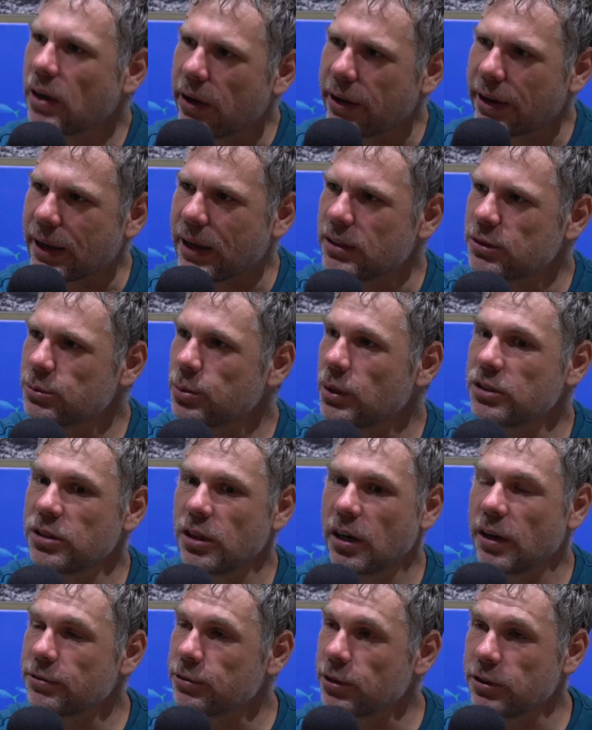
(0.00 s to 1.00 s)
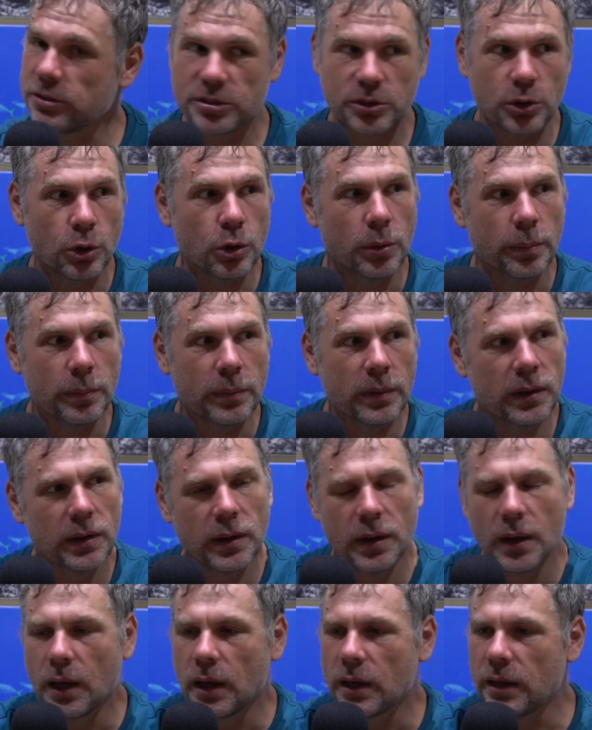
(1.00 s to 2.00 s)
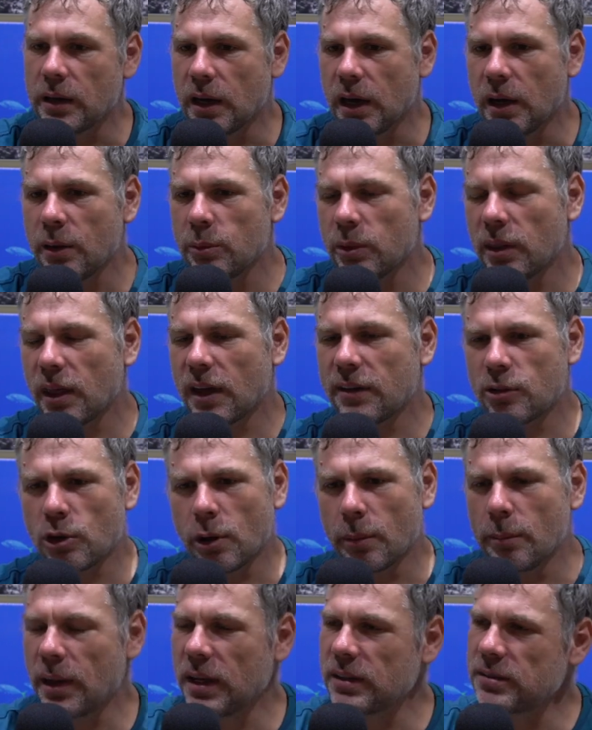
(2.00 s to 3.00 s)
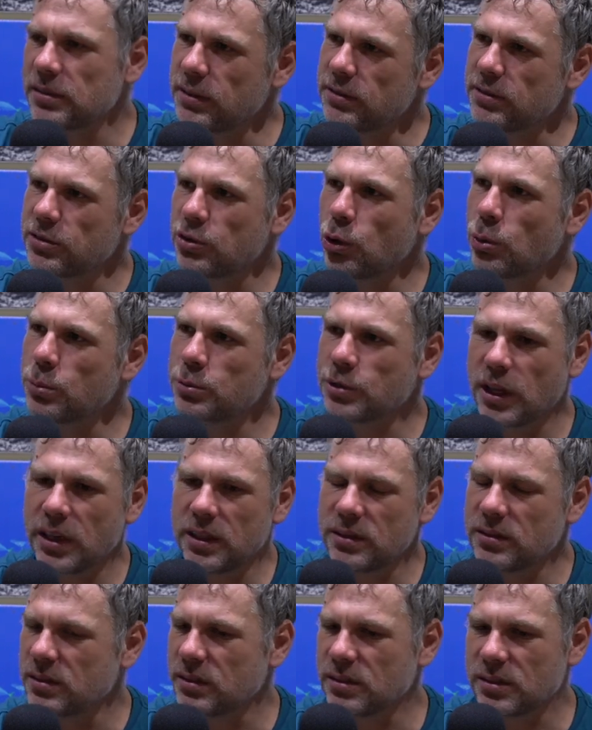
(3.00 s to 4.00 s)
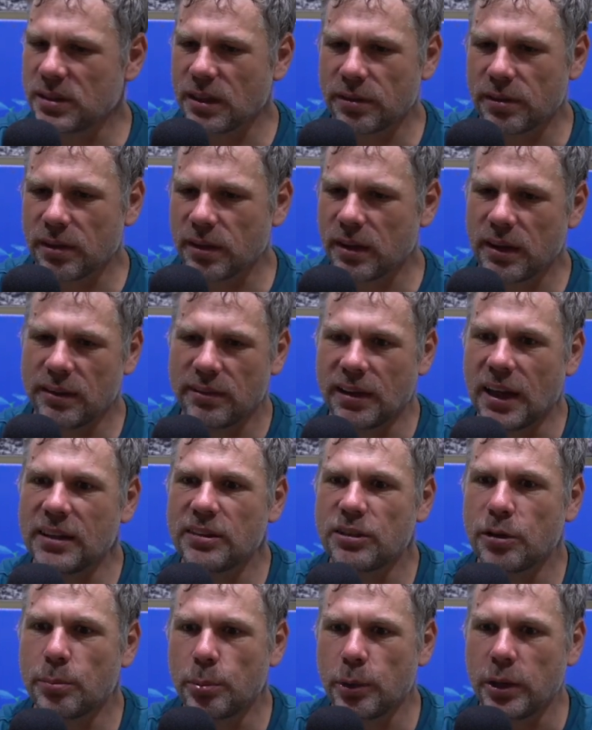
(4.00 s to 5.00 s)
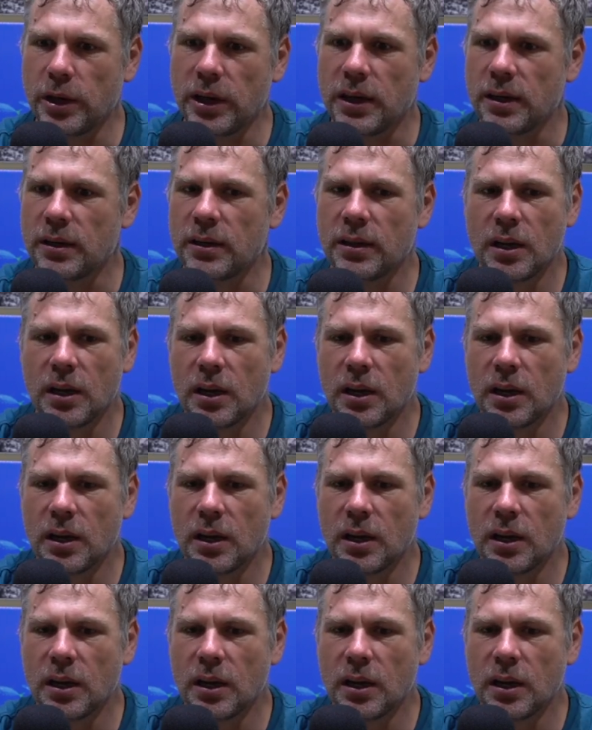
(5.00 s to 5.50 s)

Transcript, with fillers: going out, especially uh-huh. after a storm, you know, where they've got massive storm drains and stuff that they've had to put in.